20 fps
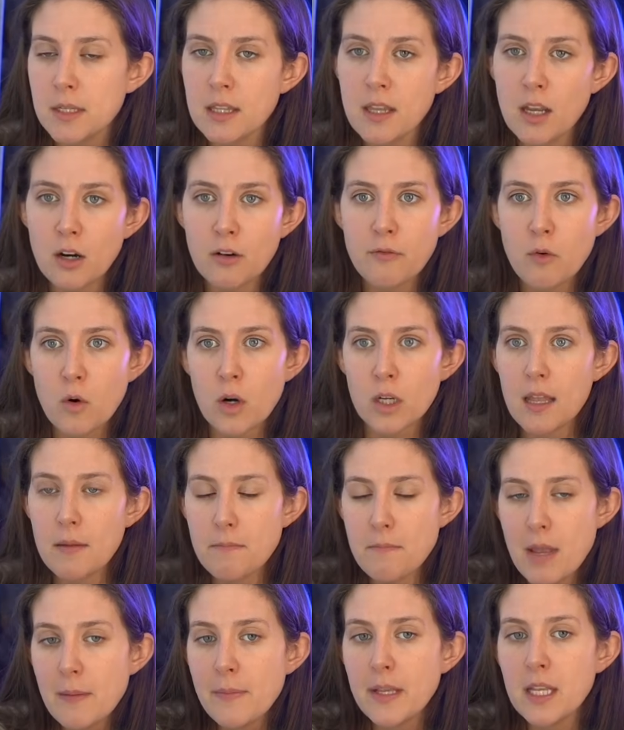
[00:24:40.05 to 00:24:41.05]
and therefore
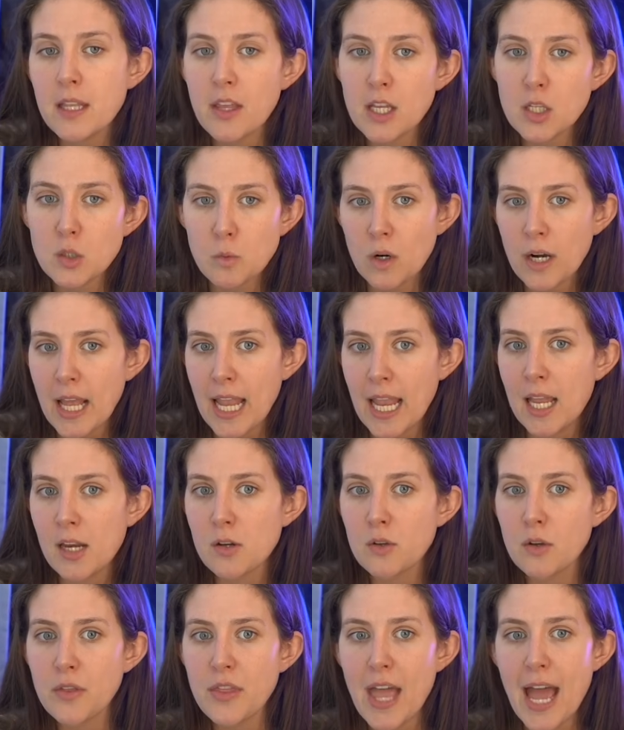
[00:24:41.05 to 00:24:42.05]
maybe things weren't
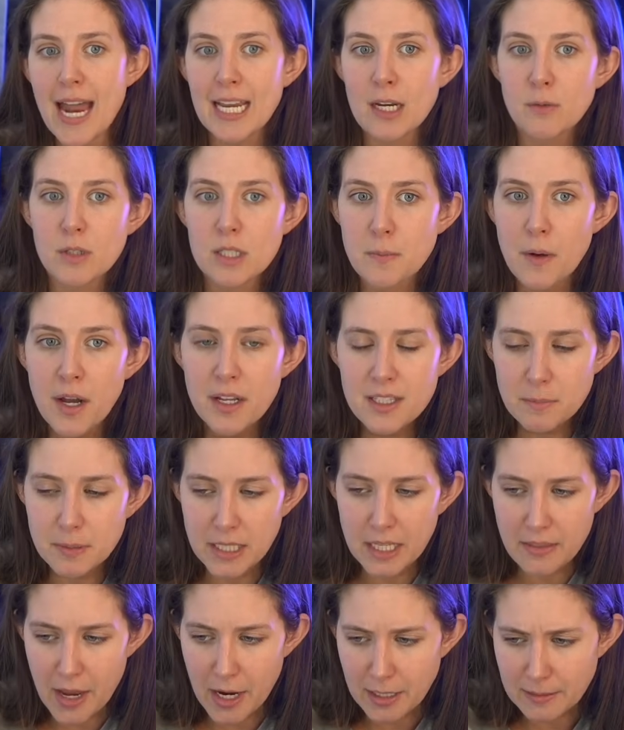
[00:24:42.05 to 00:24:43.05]
handled that
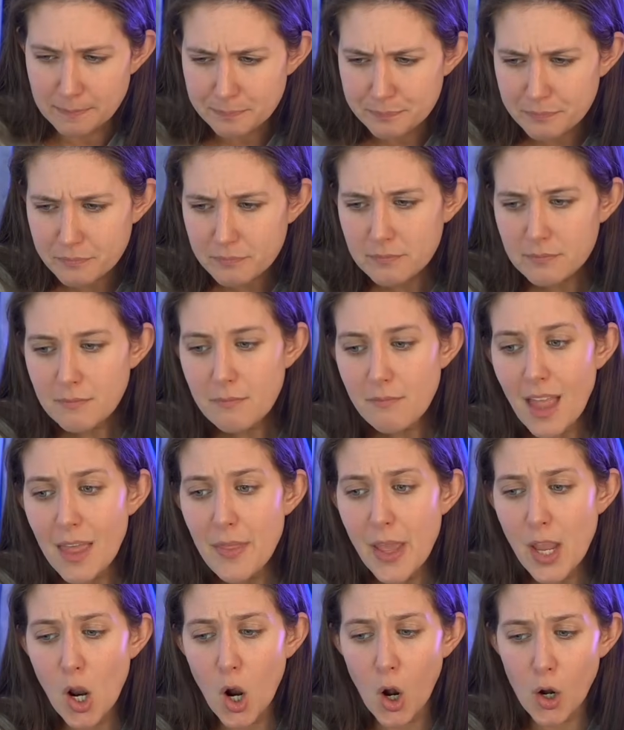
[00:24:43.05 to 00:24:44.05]
irresponsibly there.
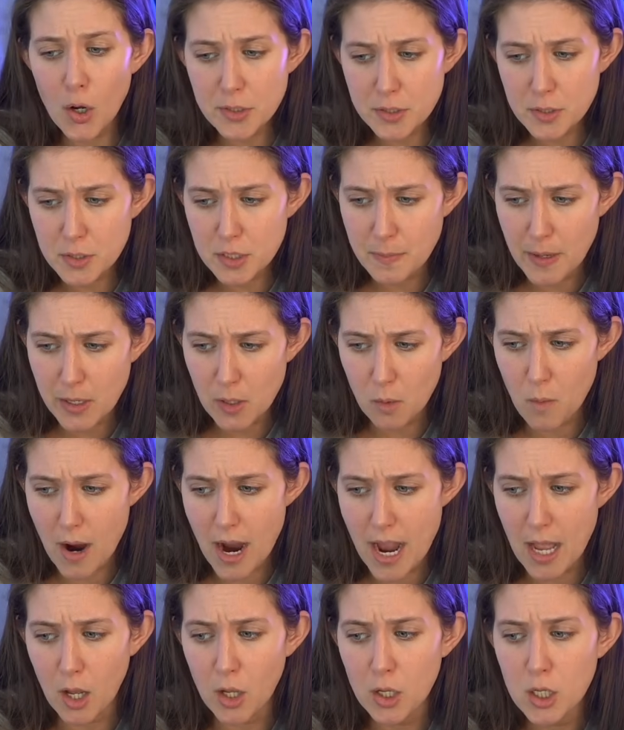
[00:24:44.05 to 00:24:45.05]
They also spent a
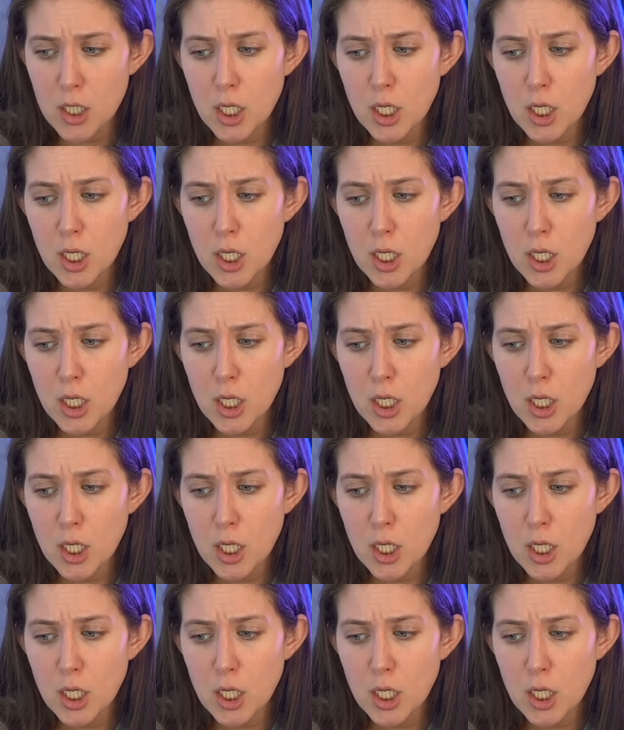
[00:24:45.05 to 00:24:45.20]
while,